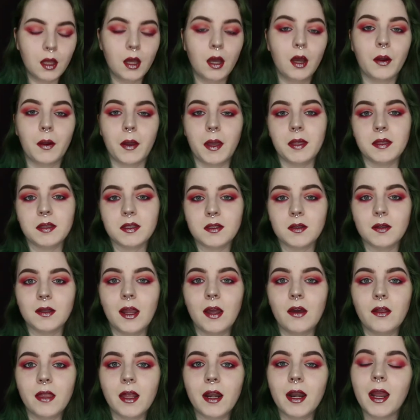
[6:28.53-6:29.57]
Okay, so
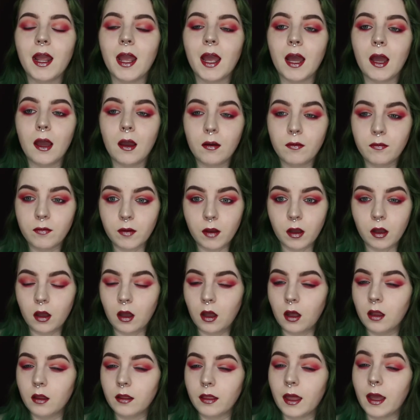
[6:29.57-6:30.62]
now that I have
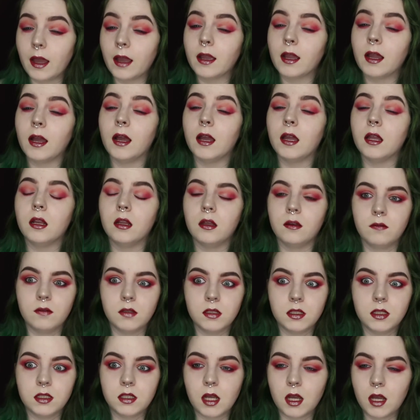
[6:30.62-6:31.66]
all that kind
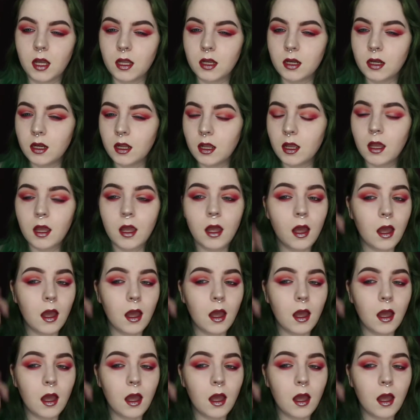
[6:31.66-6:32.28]
of done,